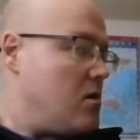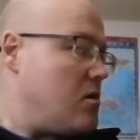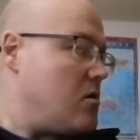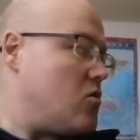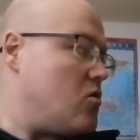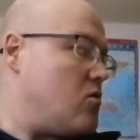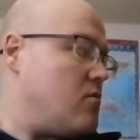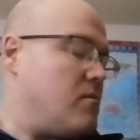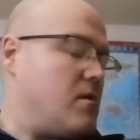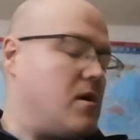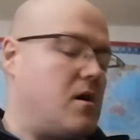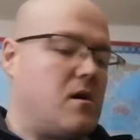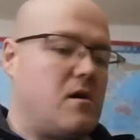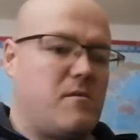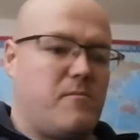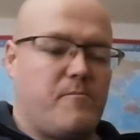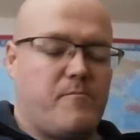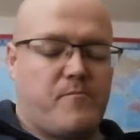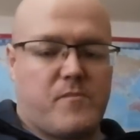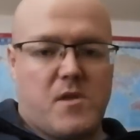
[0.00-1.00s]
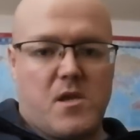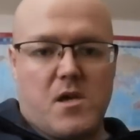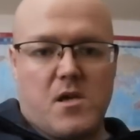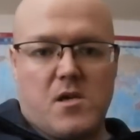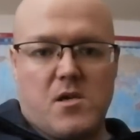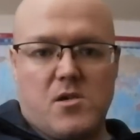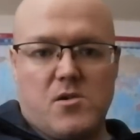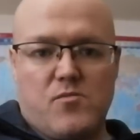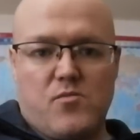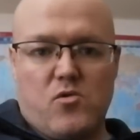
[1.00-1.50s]
got my
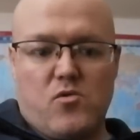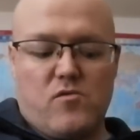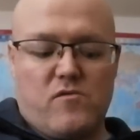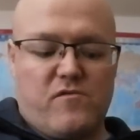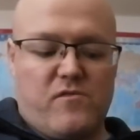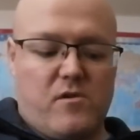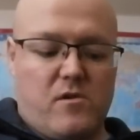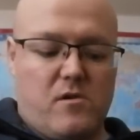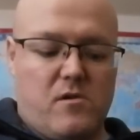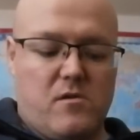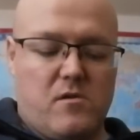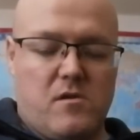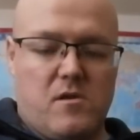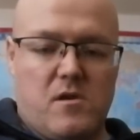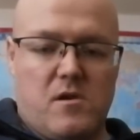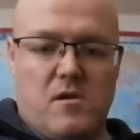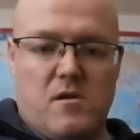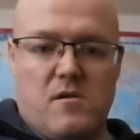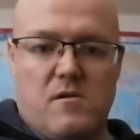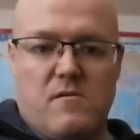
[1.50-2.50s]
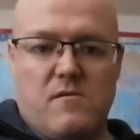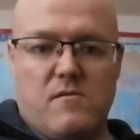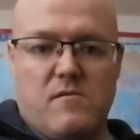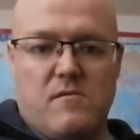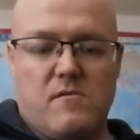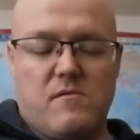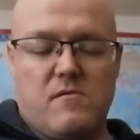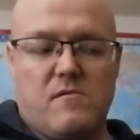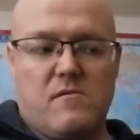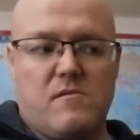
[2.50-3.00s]
tickets booked for the
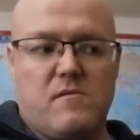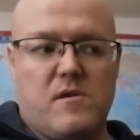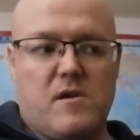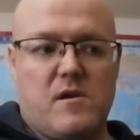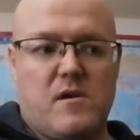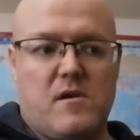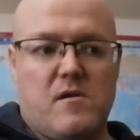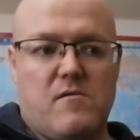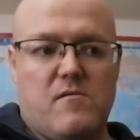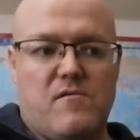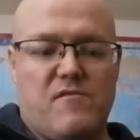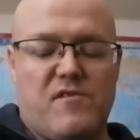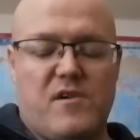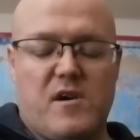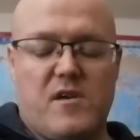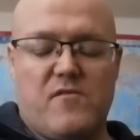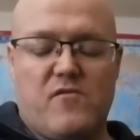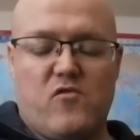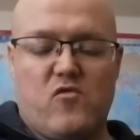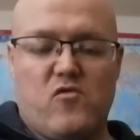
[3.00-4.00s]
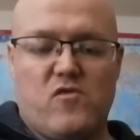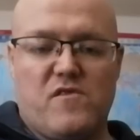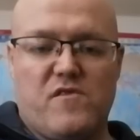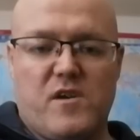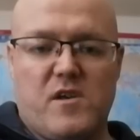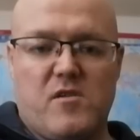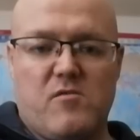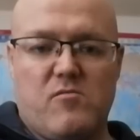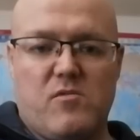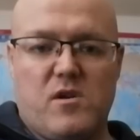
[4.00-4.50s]
5
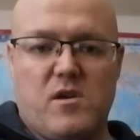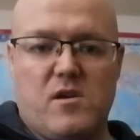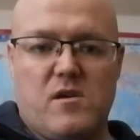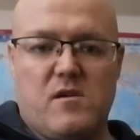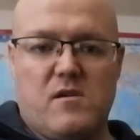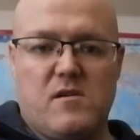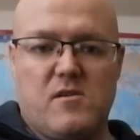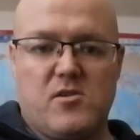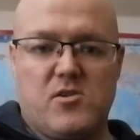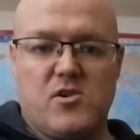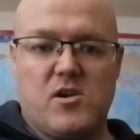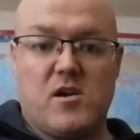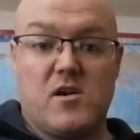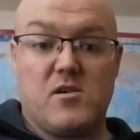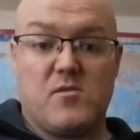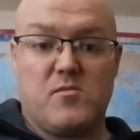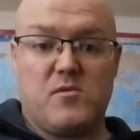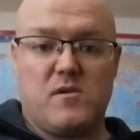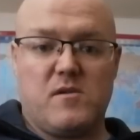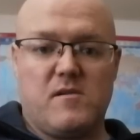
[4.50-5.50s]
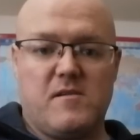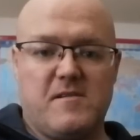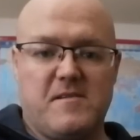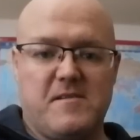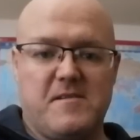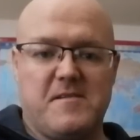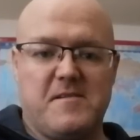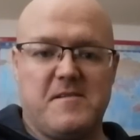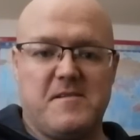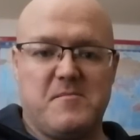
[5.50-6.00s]
fight with Jasper.
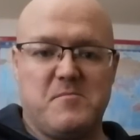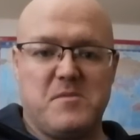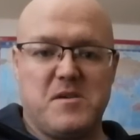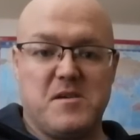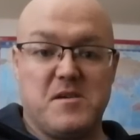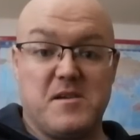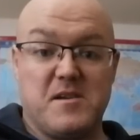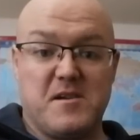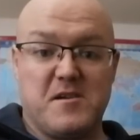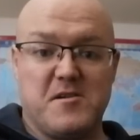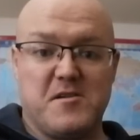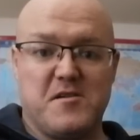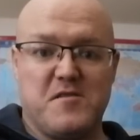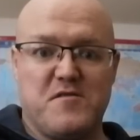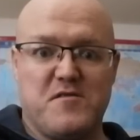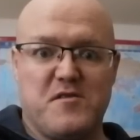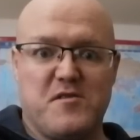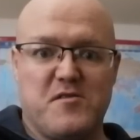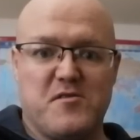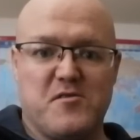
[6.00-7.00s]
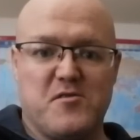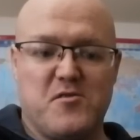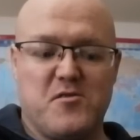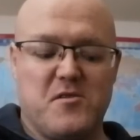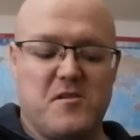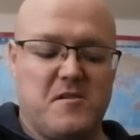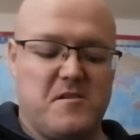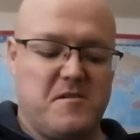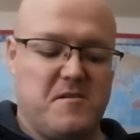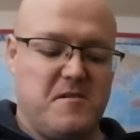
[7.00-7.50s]
Me and Christopher are gone.